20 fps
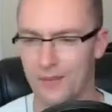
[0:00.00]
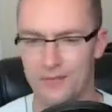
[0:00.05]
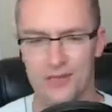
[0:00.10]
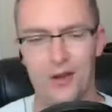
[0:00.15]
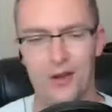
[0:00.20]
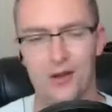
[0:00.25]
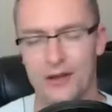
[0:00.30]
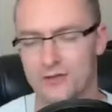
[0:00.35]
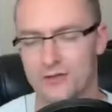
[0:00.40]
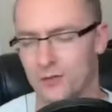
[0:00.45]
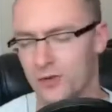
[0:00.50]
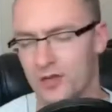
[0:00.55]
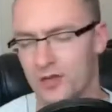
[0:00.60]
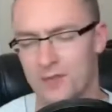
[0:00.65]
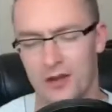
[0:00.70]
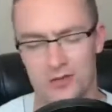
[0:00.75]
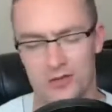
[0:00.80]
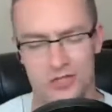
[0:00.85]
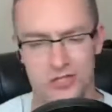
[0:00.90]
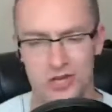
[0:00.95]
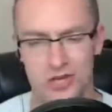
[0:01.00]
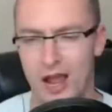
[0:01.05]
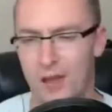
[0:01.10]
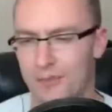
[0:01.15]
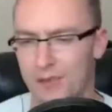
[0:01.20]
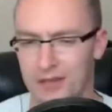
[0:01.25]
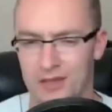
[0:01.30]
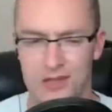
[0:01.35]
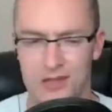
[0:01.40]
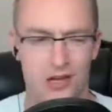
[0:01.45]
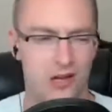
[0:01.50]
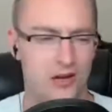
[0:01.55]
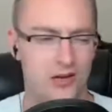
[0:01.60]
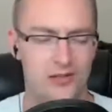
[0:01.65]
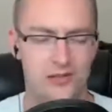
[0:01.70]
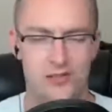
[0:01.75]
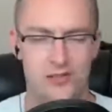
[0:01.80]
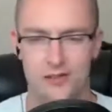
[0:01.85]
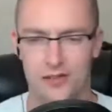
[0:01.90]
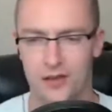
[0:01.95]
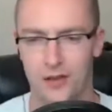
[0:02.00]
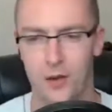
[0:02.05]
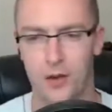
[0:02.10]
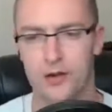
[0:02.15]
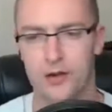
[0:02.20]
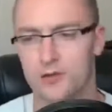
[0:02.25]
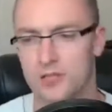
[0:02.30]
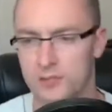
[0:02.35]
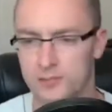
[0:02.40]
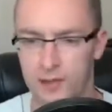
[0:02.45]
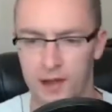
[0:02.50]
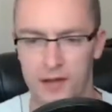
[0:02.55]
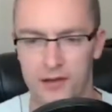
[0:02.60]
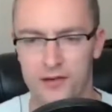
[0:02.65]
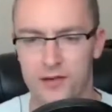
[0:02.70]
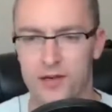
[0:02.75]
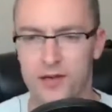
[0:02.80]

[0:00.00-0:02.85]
You don't have to worry about shopping carts and the autoresponder